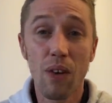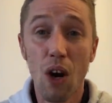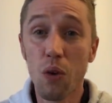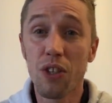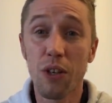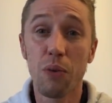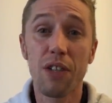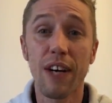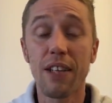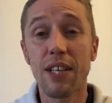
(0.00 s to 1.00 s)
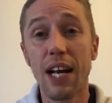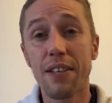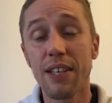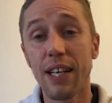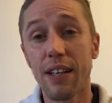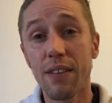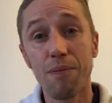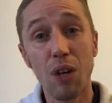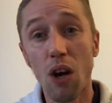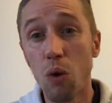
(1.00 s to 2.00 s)
Ozil was fantastic.
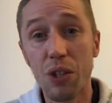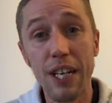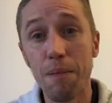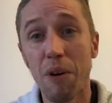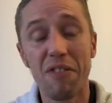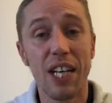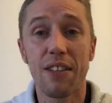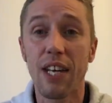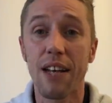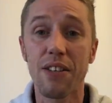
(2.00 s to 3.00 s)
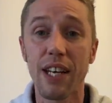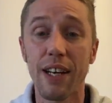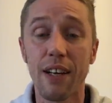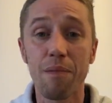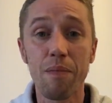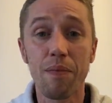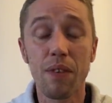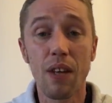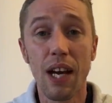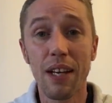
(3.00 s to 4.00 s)
The whole team were fantastic.
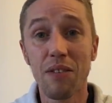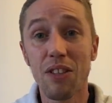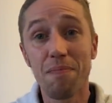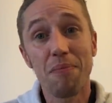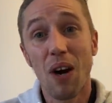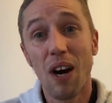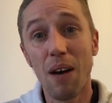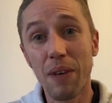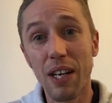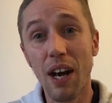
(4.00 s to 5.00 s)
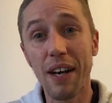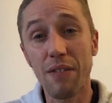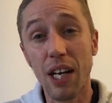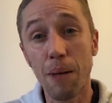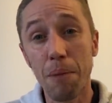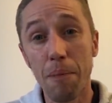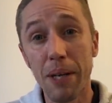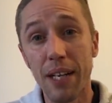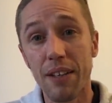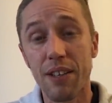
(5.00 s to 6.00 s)
And I'm going to go and have a couple of
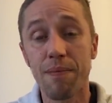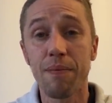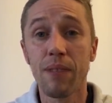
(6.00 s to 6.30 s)
beers.